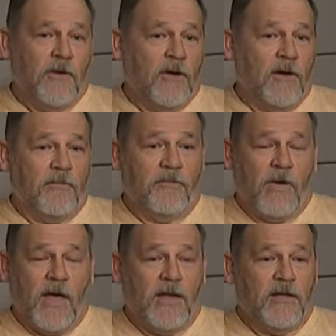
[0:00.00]
uh,
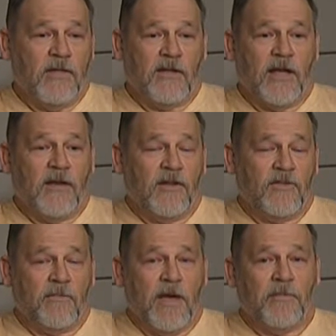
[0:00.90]
anything that
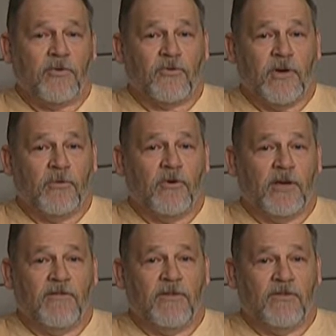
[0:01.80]
is a maple tree will
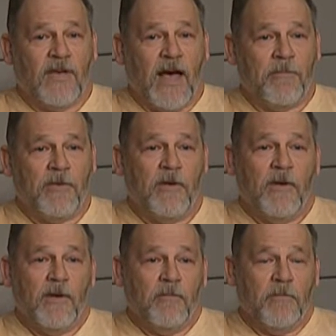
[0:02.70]
give you sap,
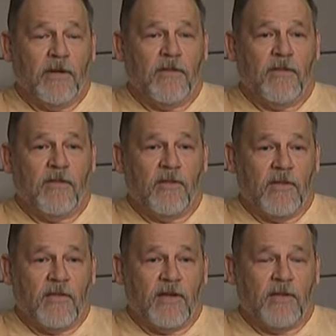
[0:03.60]
but
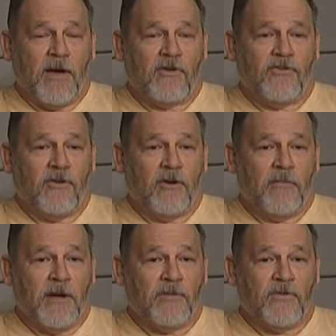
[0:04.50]
the thing about sugar
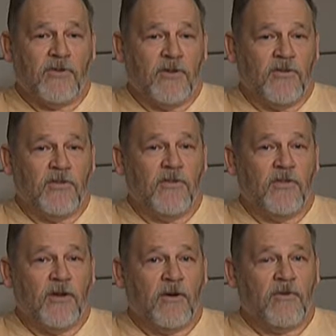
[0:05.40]
maples is
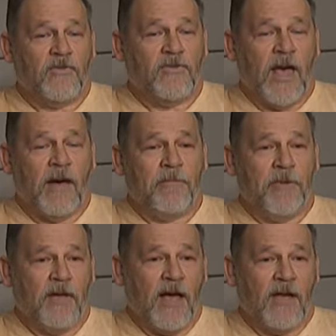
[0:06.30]
their sap
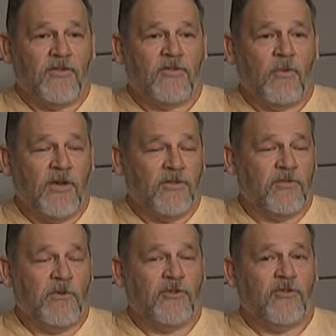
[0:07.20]
has twice
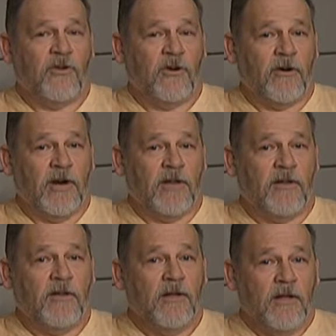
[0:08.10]
as much sugar in
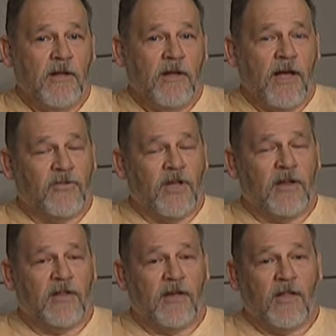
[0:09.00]
it as
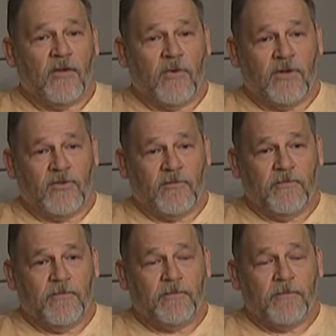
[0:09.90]
any of the other ones.
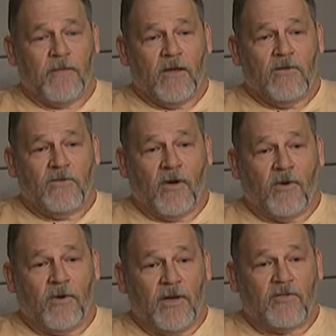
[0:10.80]

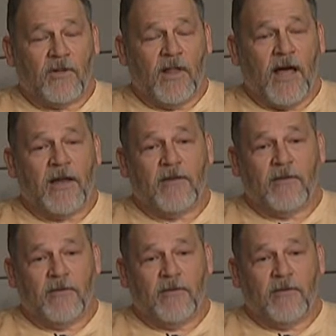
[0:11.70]
So it's a lot